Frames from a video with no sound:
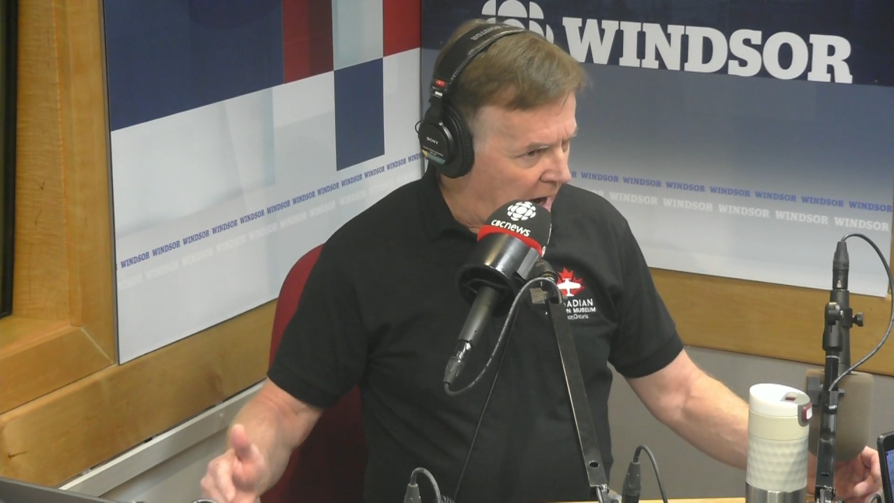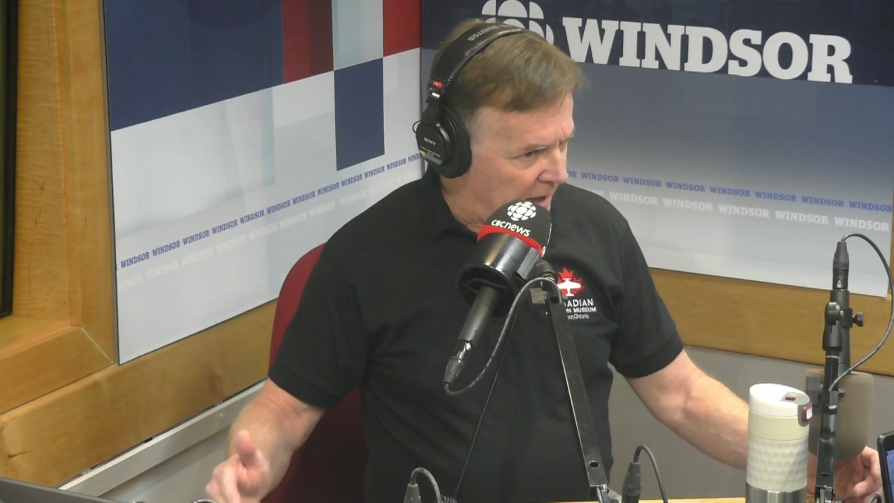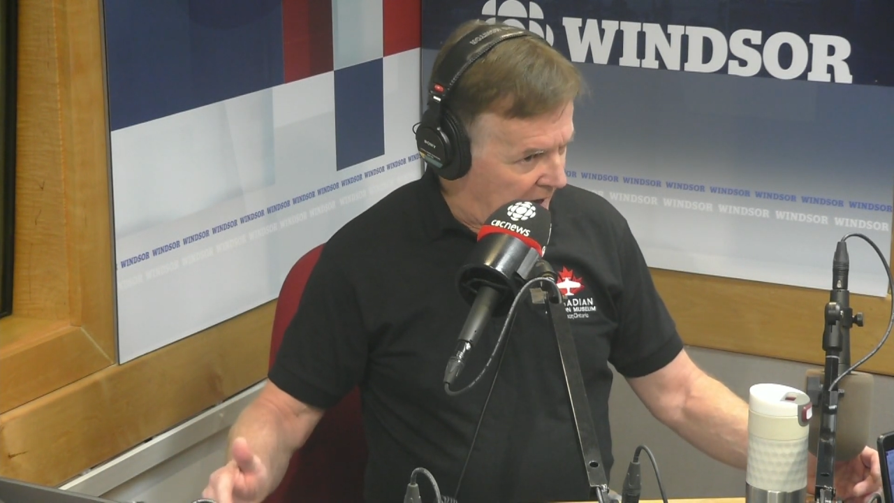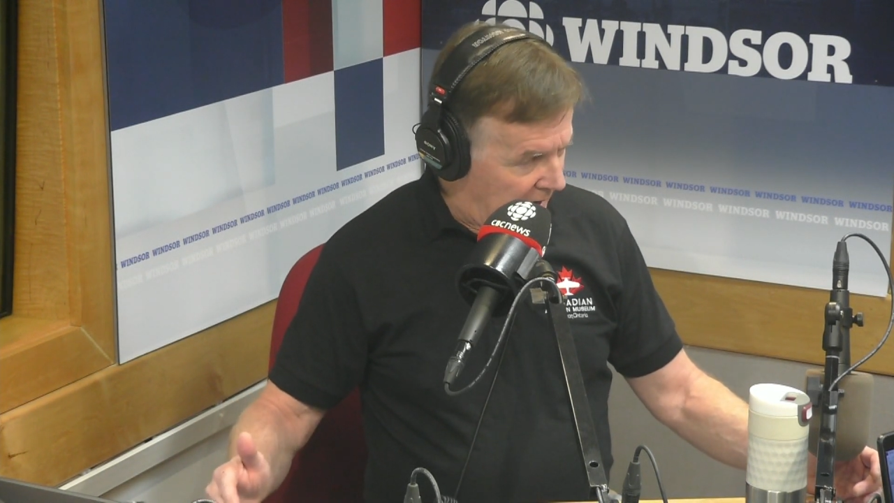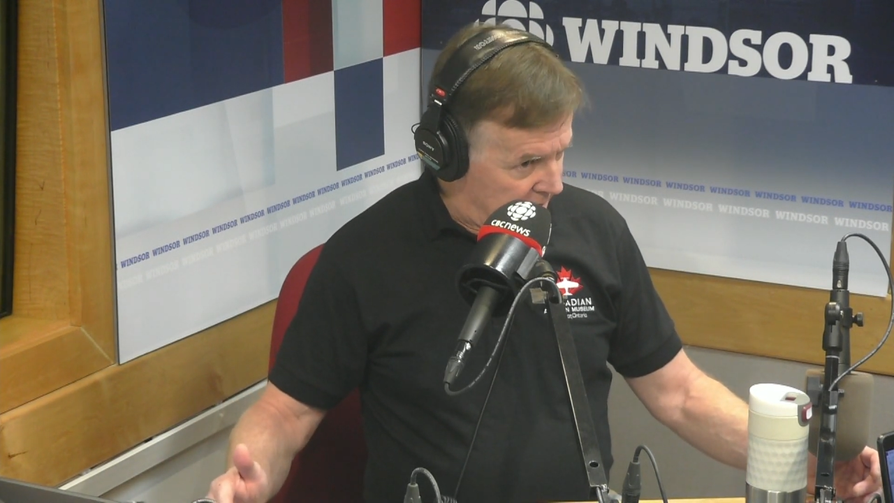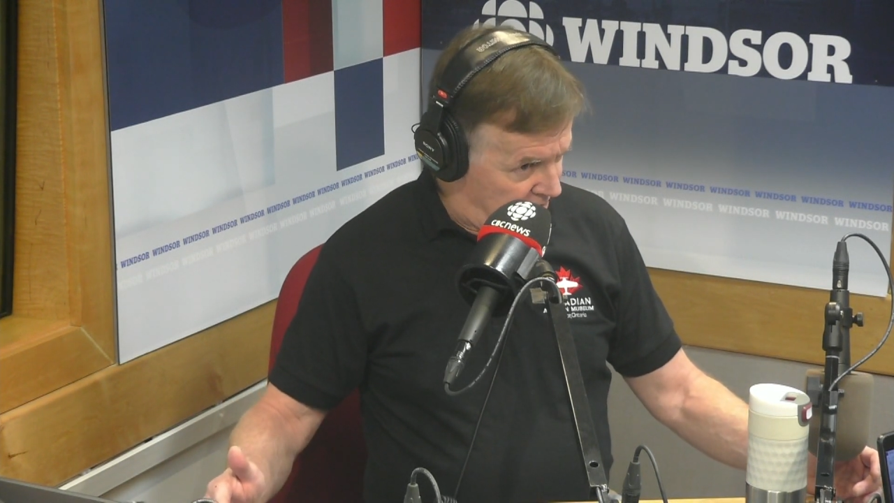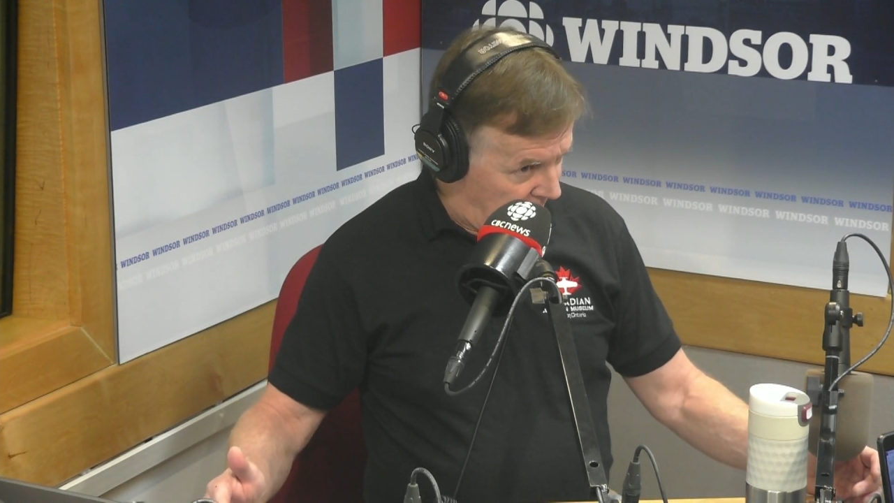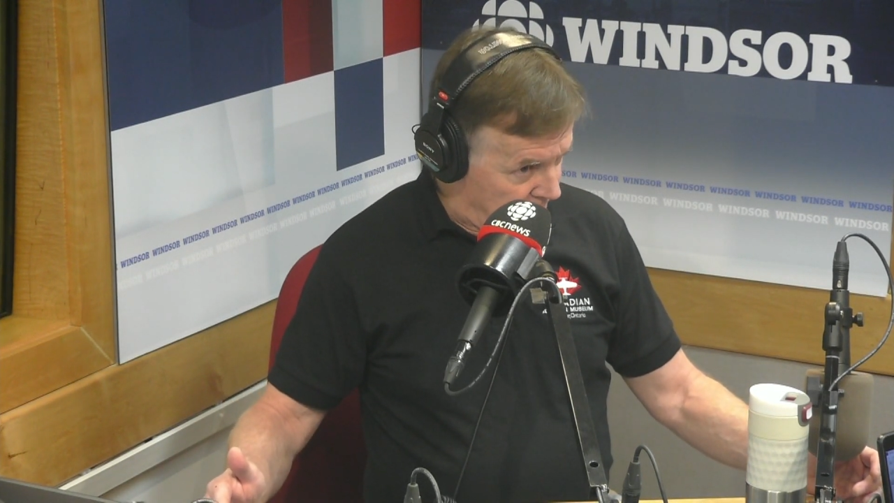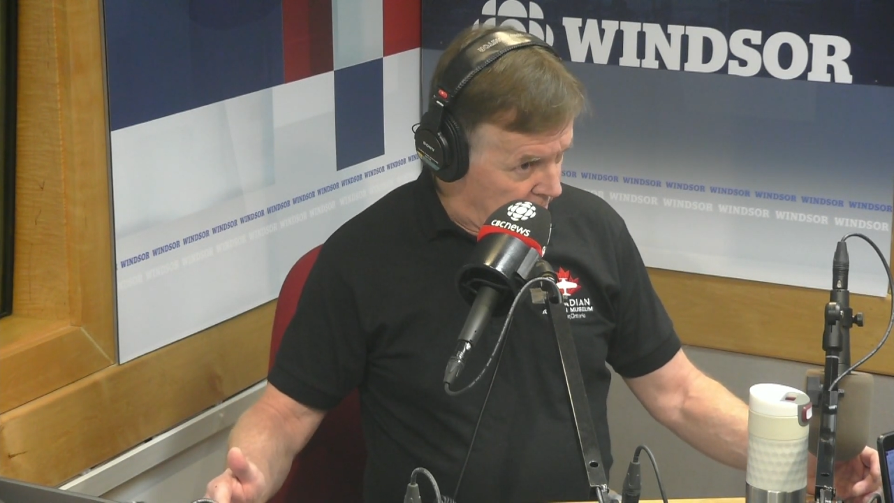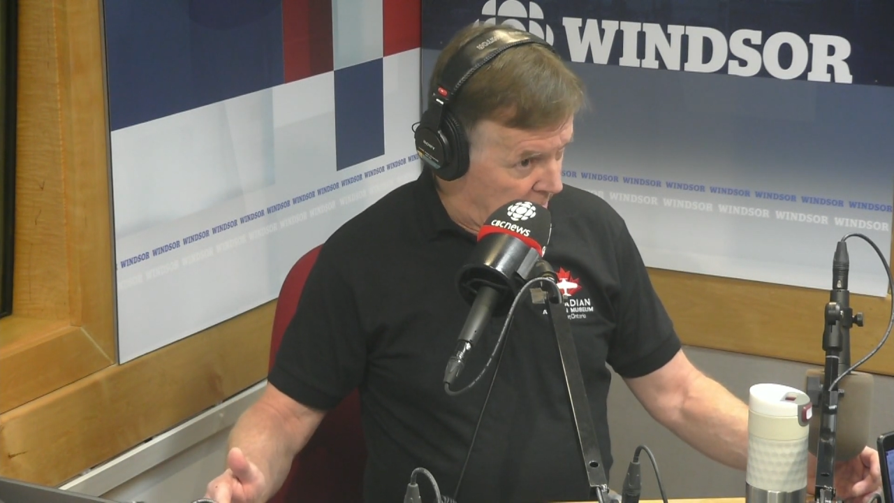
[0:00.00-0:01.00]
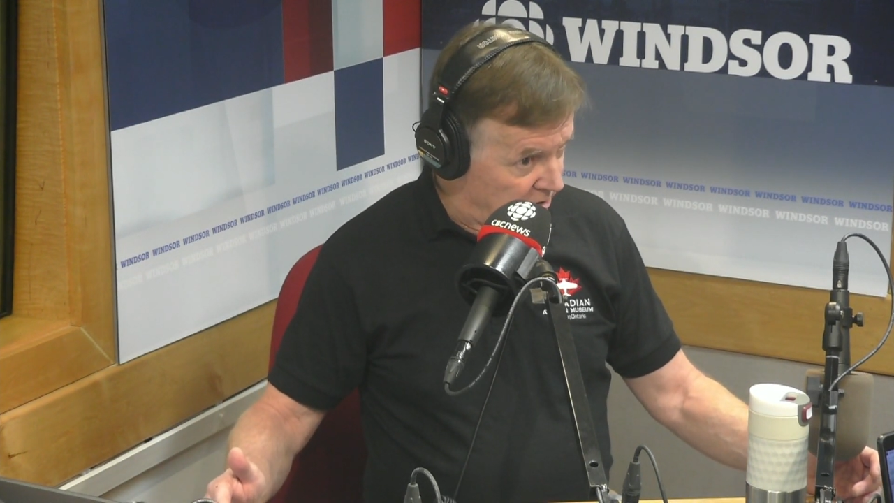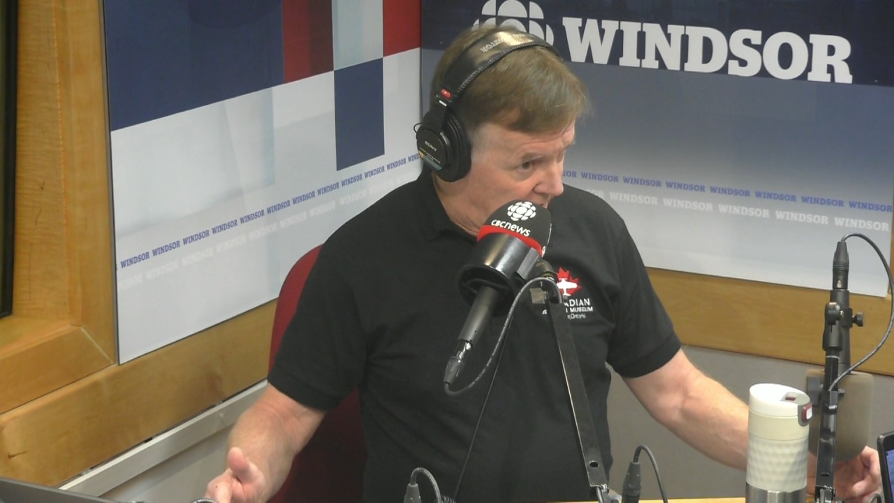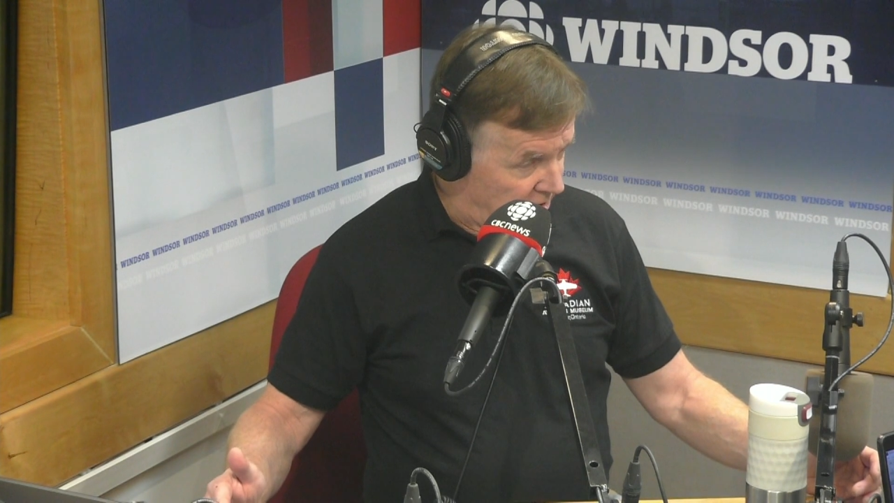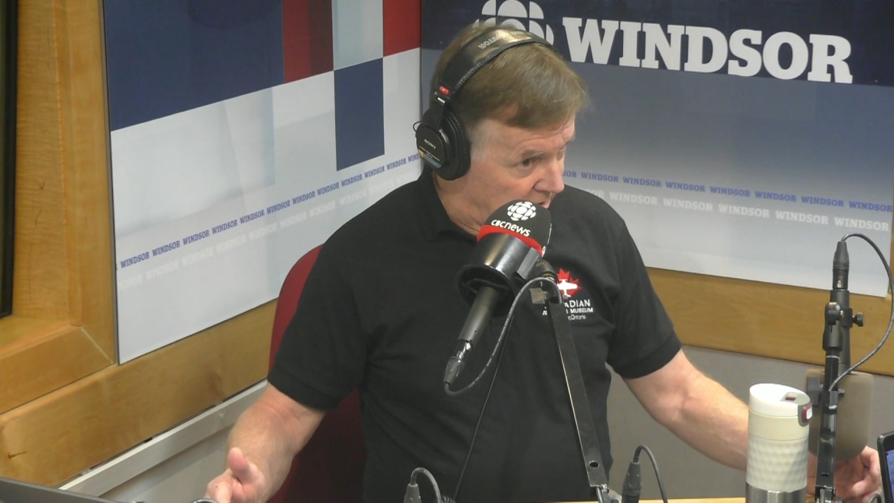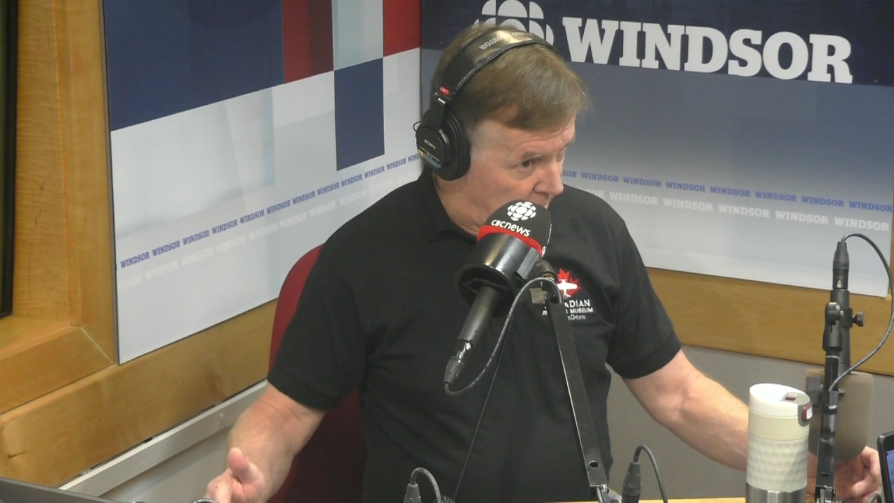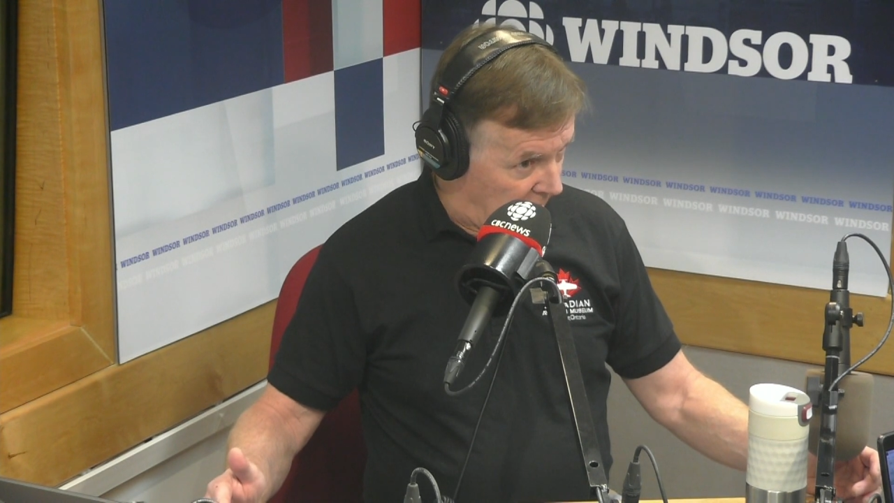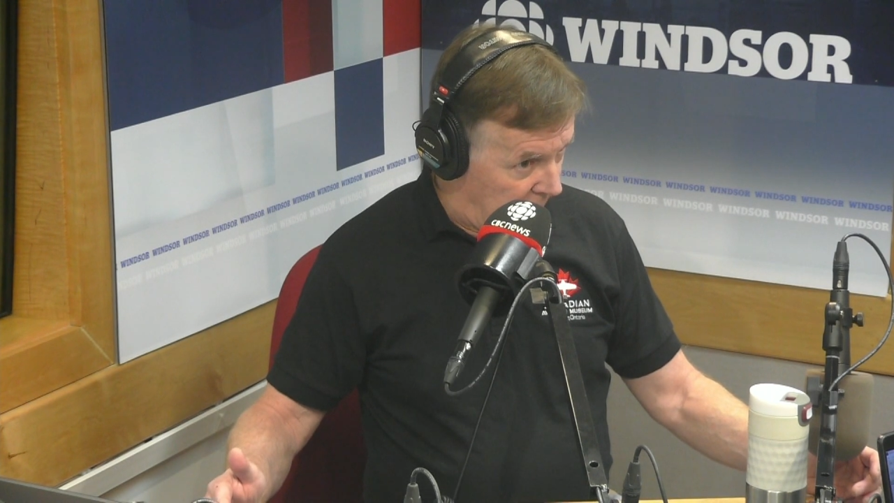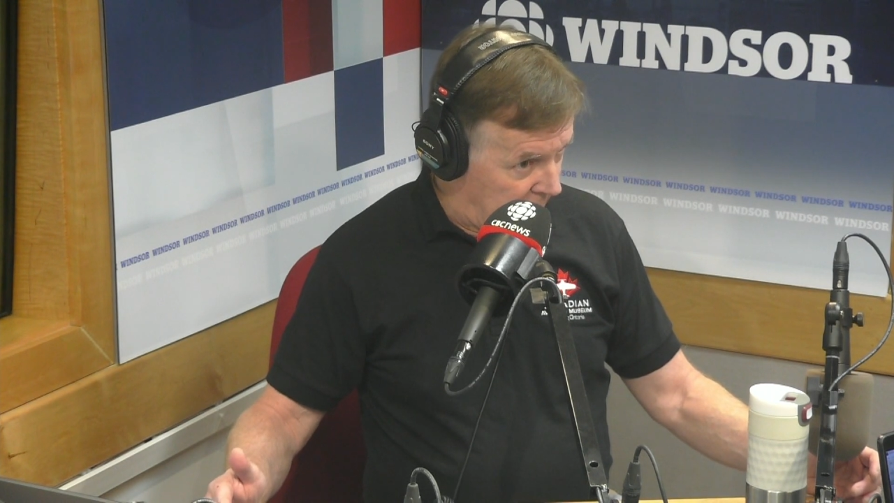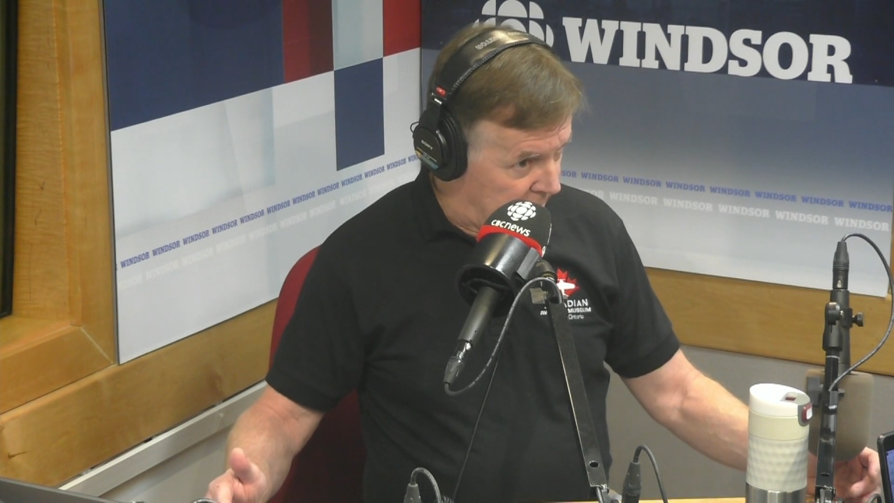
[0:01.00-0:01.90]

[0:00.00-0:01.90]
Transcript: And had several musicians playing.